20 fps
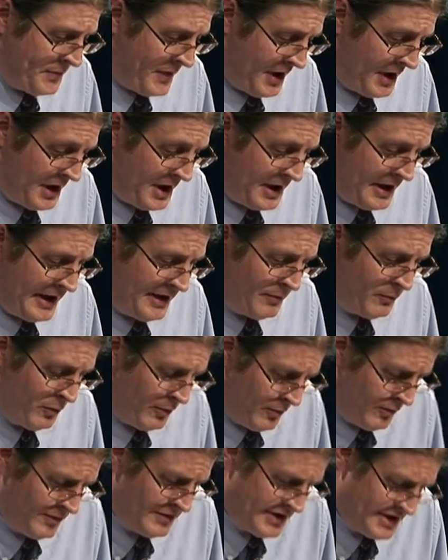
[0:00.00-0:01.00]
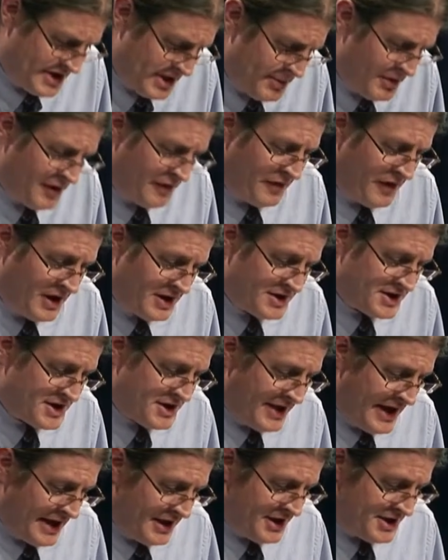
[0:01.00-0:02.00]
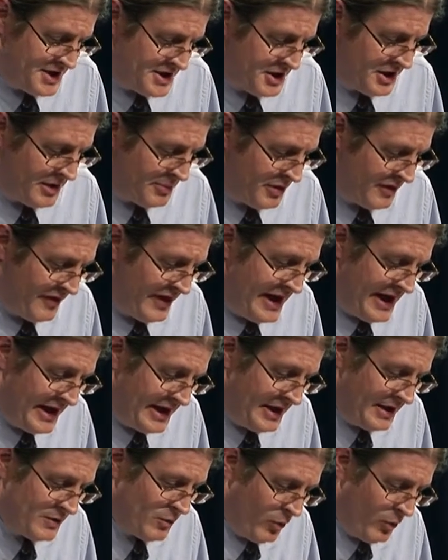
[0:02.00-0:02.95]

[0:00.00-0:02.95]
Some of the funds that this is going to provide,